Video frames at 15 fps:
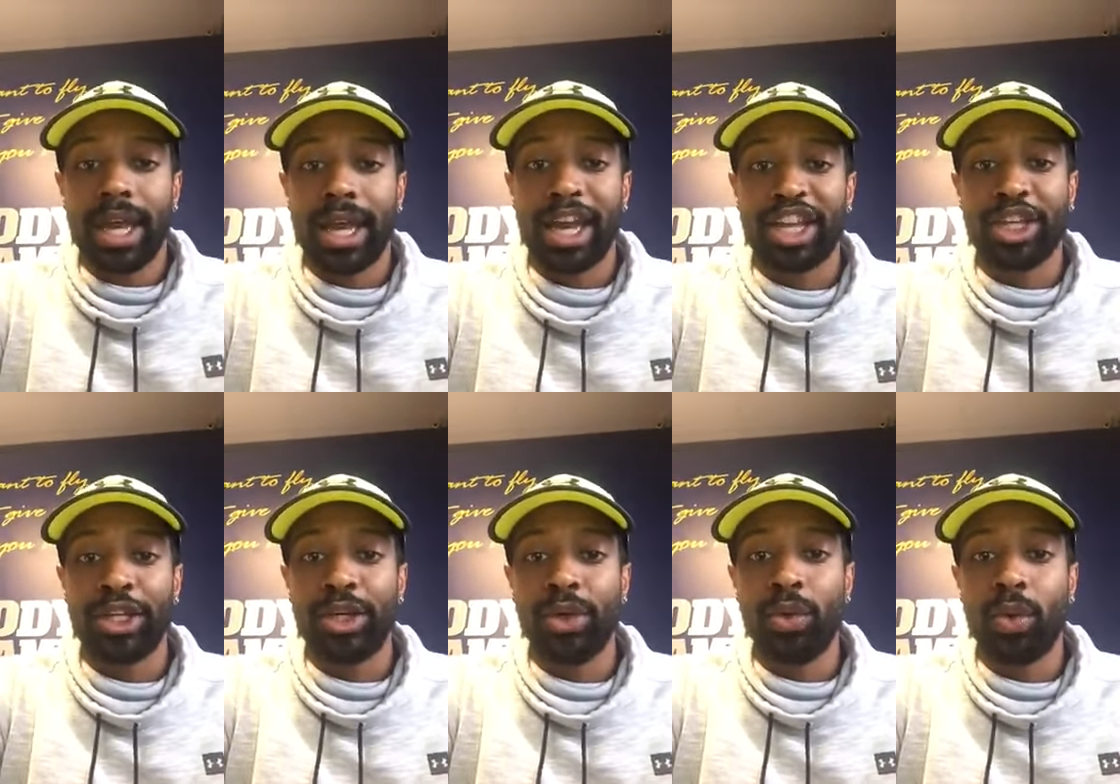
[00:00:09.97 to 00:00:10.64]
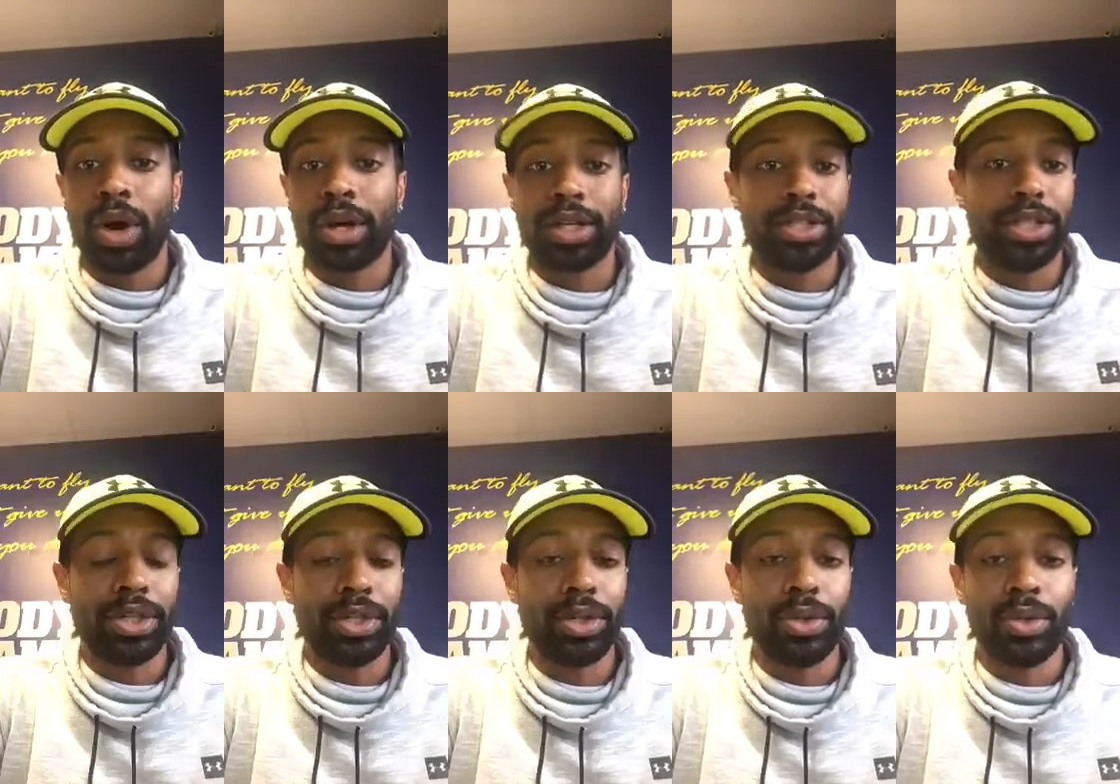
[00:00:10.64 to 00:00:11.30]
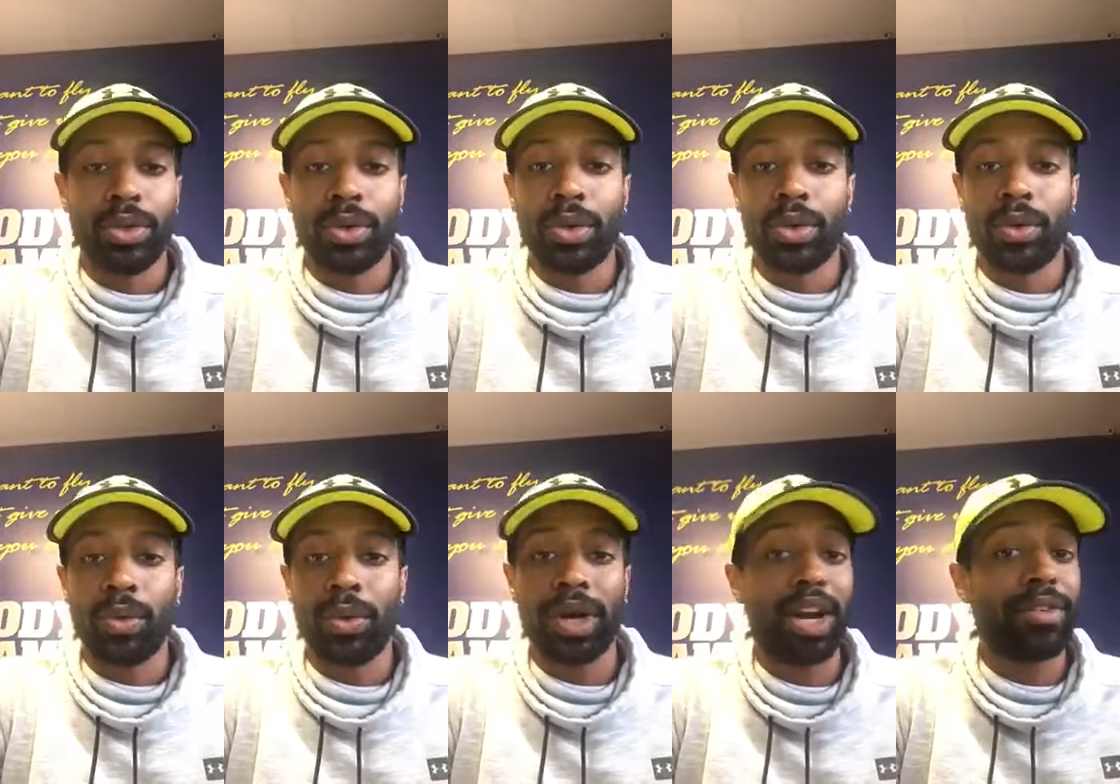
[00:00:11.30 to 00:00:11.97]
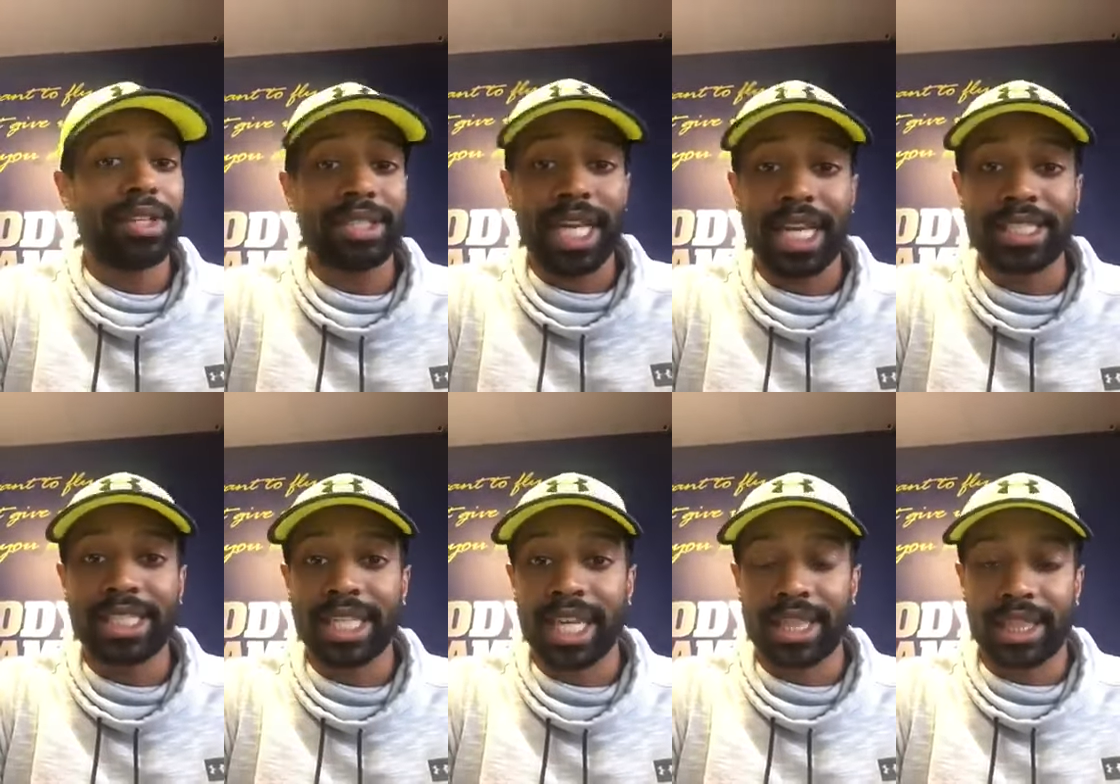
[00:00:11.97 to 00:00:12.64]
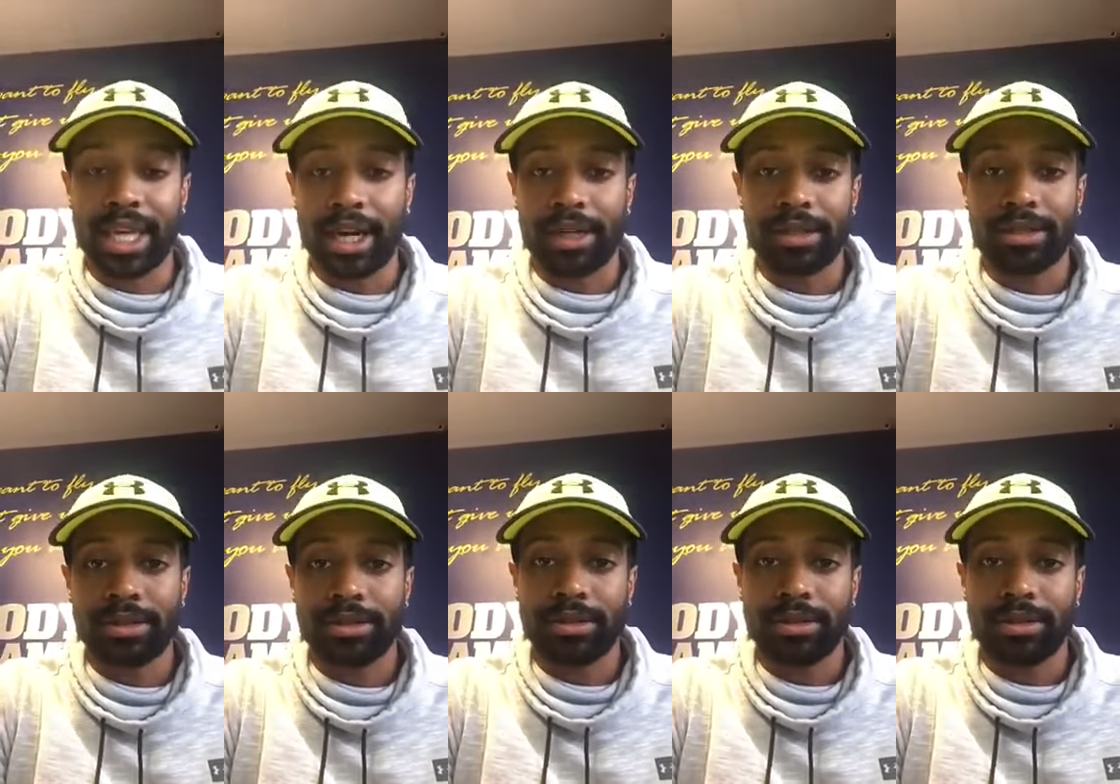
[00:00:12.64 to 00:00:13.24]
And you want to do whatever it takes to get there,